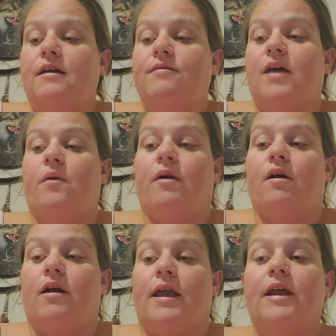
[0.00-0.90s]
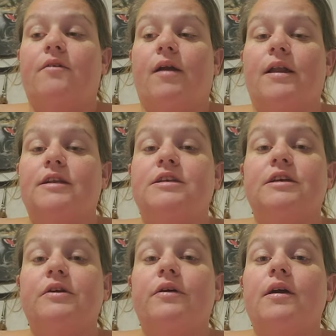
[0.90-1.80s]
they were getting ready
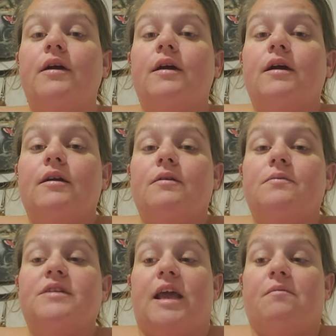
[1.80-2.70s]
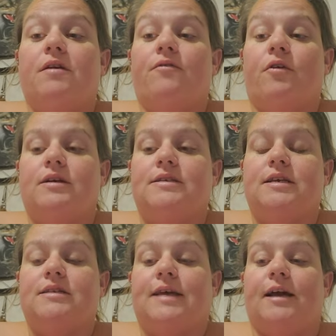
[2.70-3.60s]
to take me for a
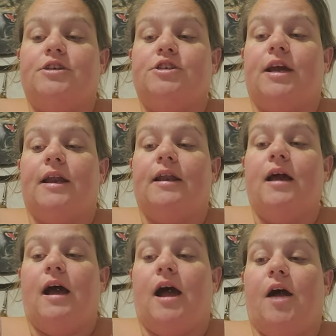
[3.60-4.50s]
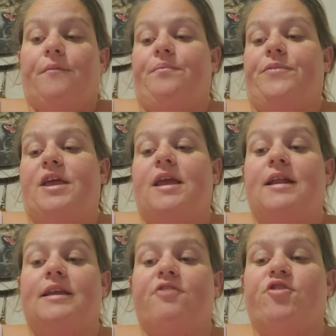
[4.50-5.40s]
C-section. Um, they
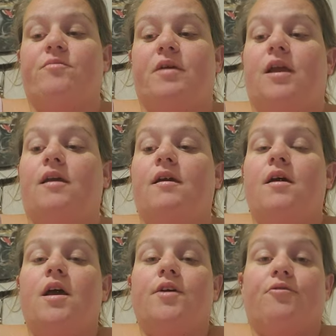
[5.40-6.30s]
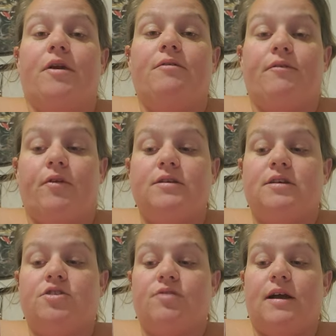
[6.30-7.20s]
had given me three
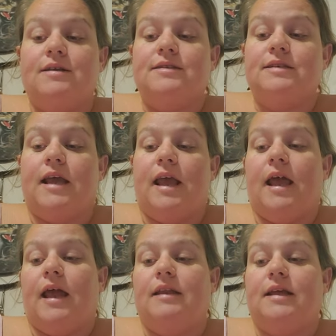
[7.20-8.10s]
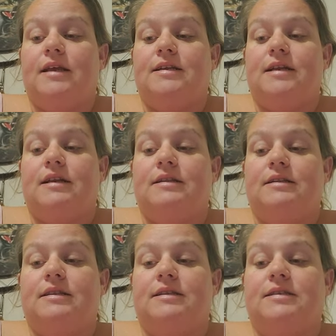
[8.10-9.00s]
reversal drugs and they didn't
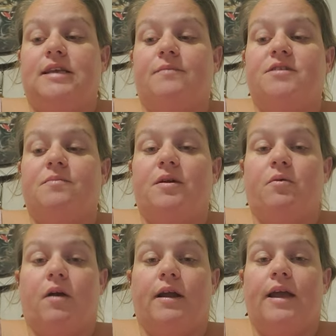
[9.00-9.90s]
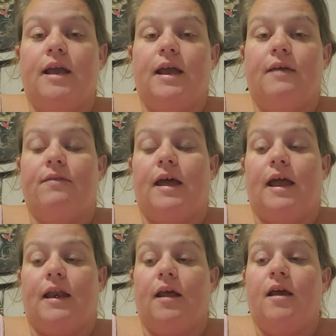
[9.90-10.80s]
seem to be working. And
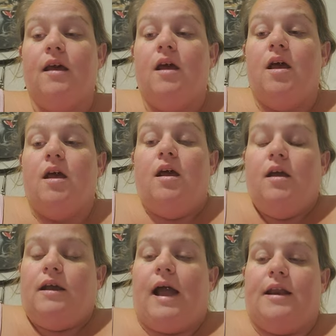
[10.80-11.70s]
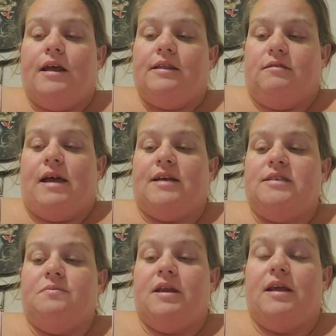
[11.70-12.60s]
then kind of at the
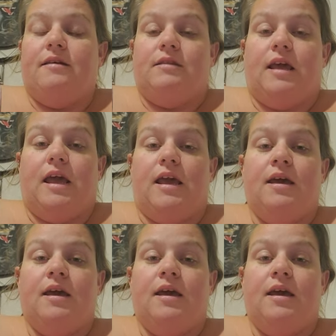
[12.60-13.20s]
last minute they